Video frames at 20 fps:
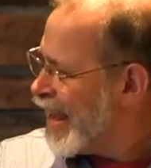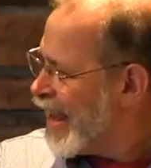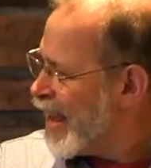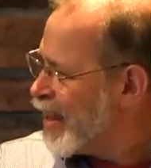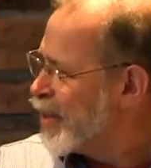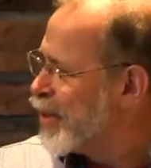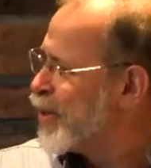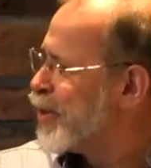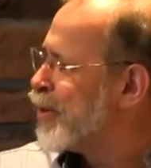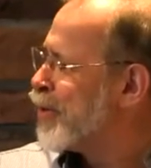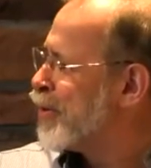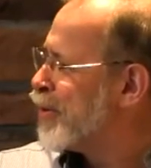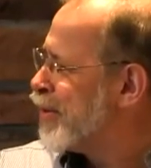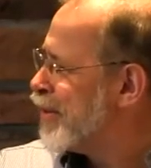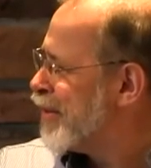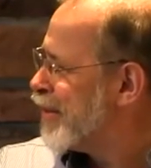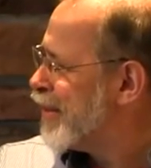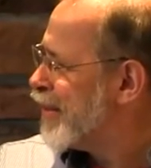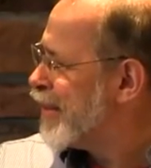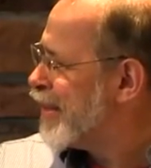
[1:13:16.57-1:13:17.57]
And you know,
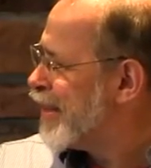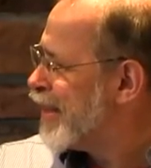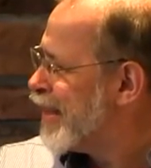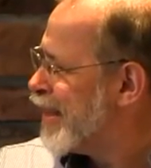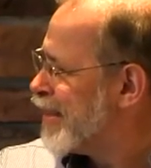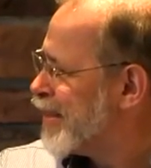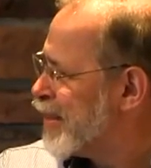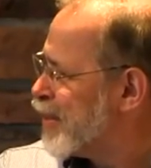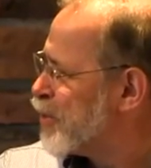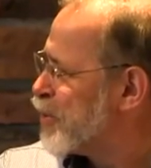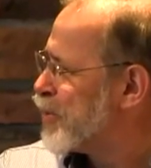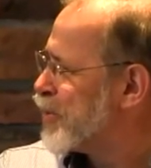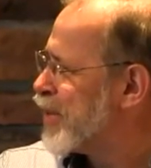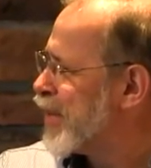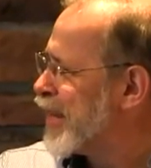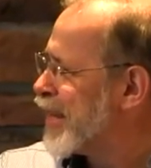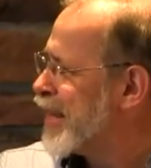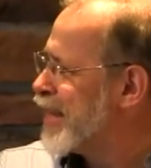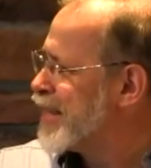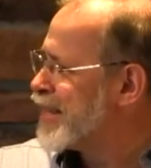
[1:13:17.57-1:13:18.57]
it's
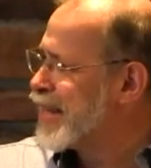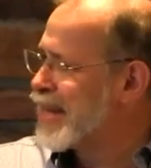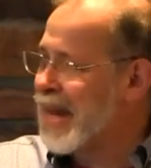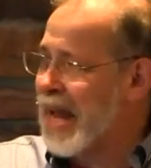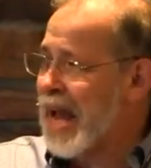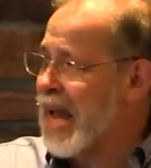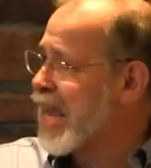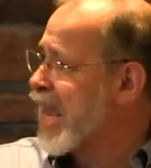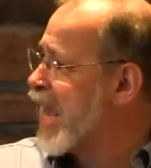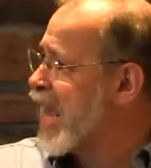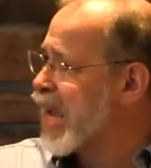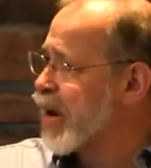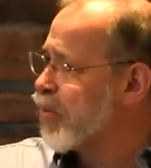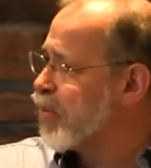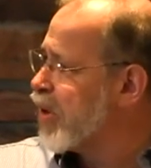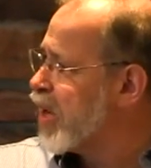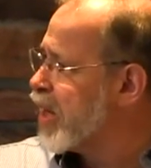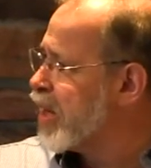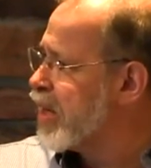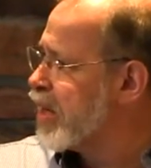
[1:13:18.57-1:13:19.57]
interesting. He said, I can't
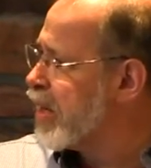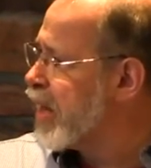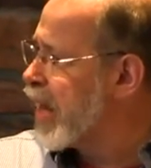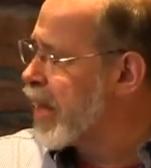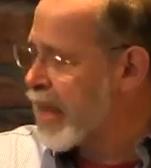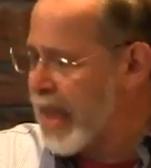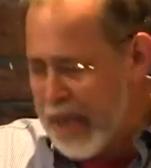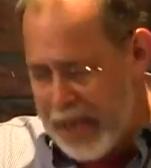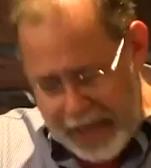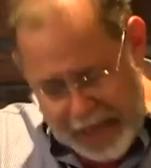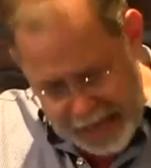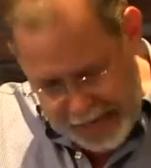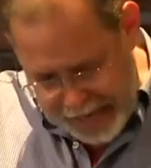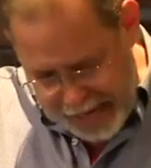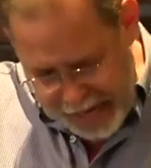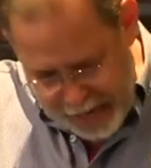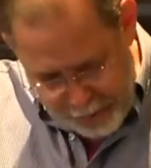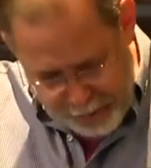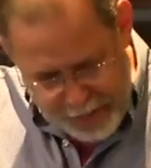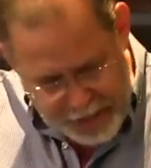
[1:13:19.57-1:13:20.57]
read
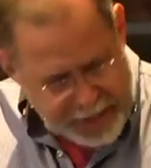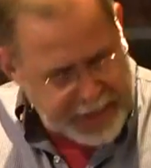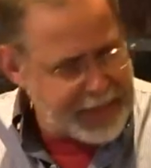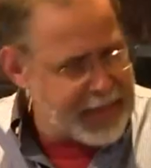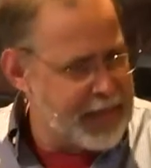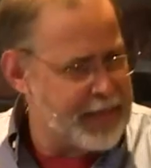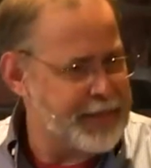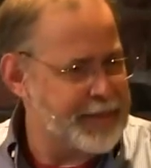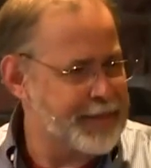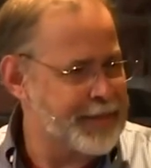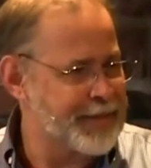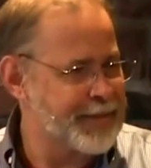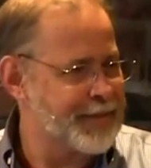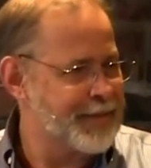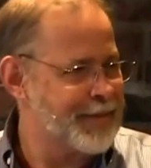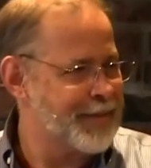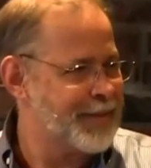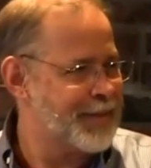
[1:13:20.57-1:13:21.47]
a sentence.